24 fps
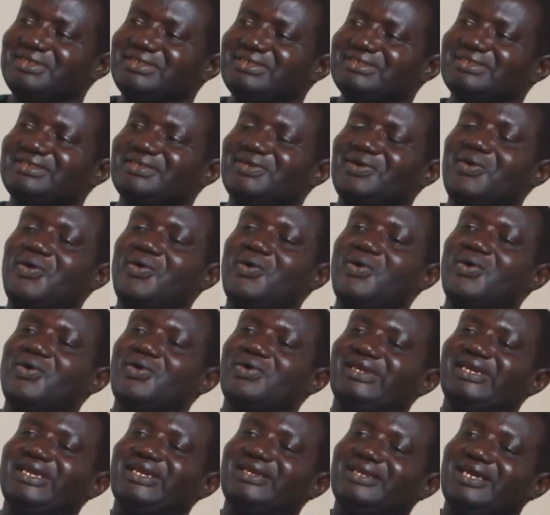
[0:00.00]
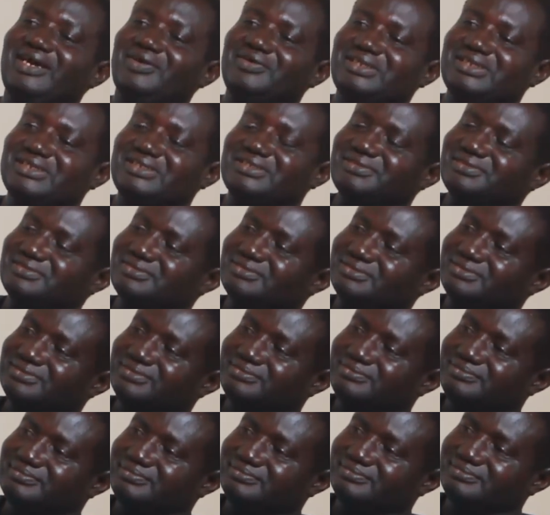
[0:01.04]
did it all then? How did
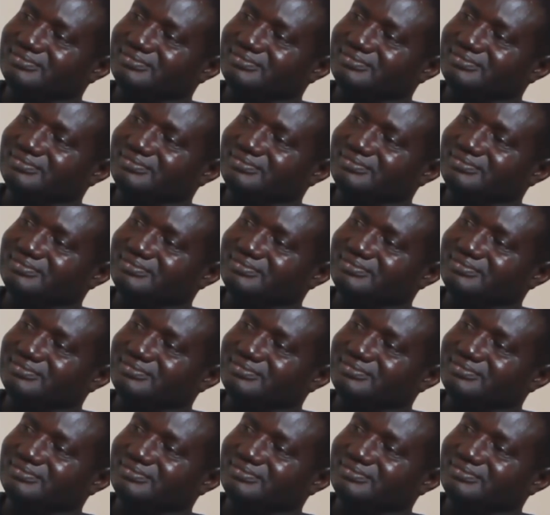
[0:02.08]
you